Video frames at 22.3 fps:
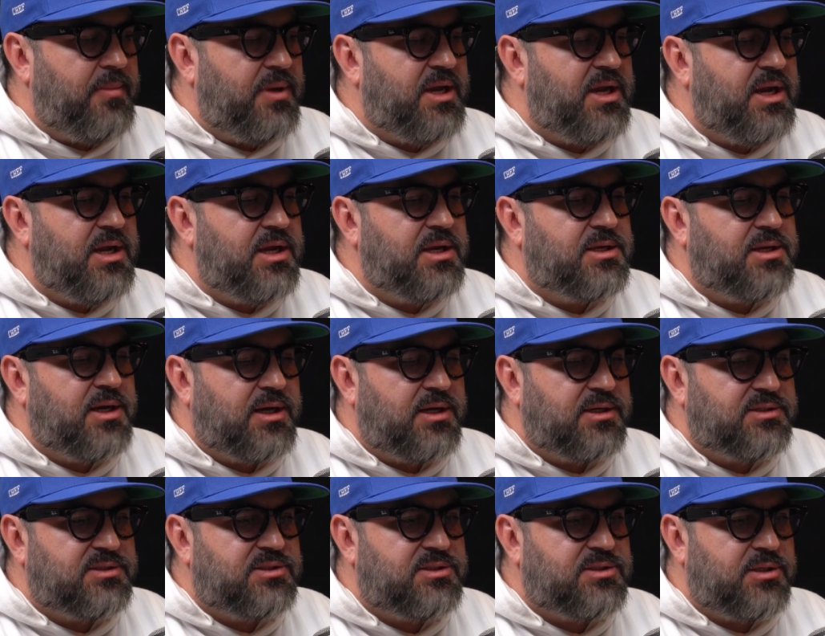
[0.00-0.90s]
he
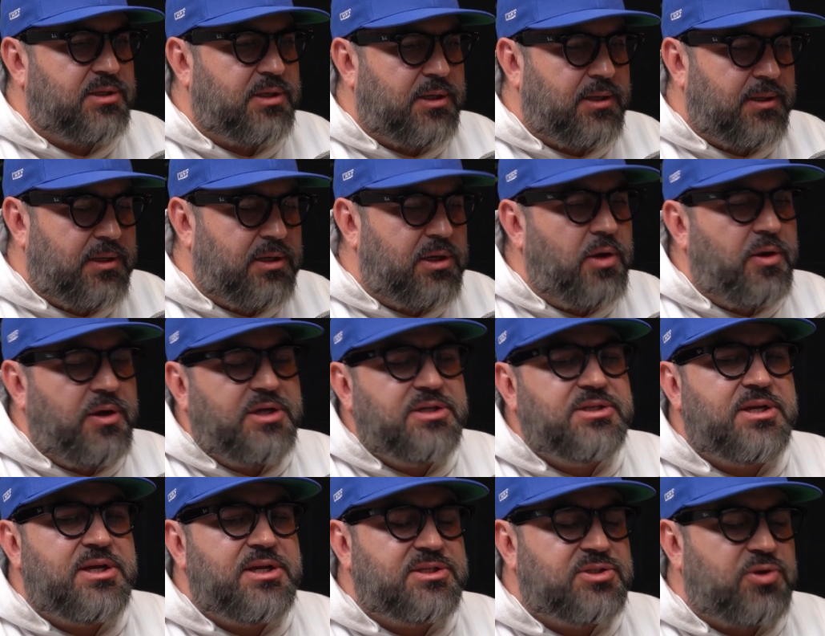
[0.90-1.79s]
does,
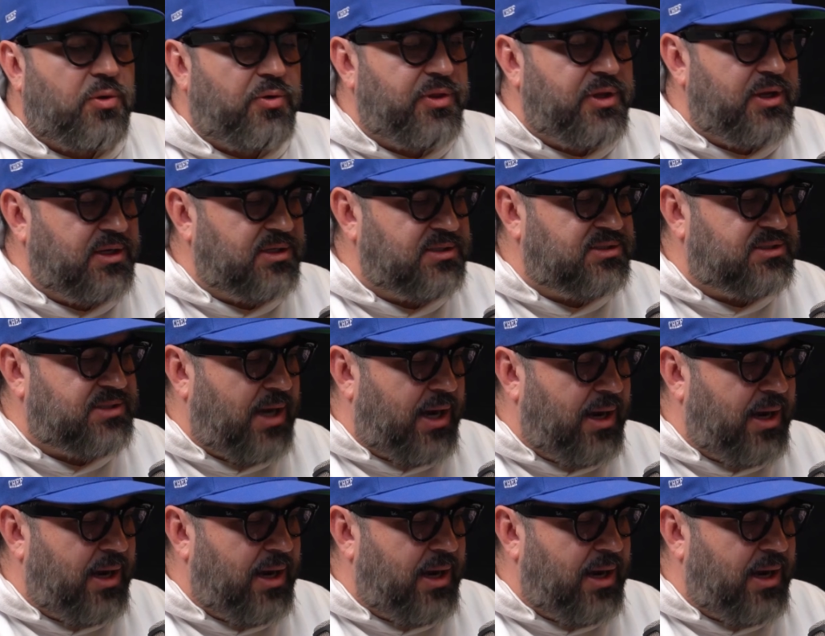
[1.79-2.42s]
his whole thing is